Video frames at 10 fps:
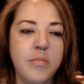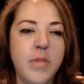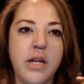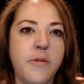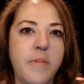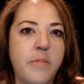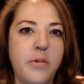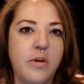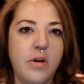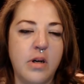meet other
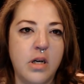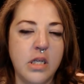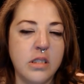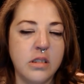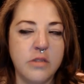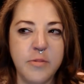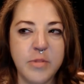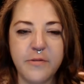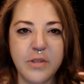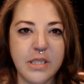people from
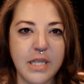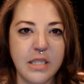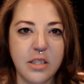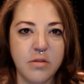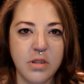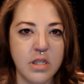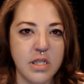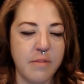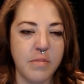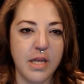different states doing the
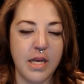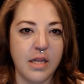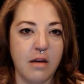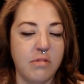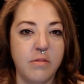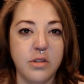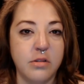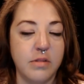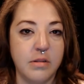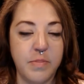same thing that we were
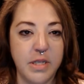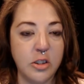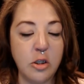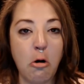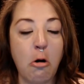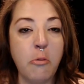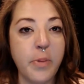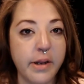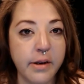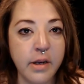doing, being so
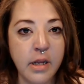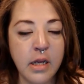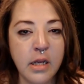open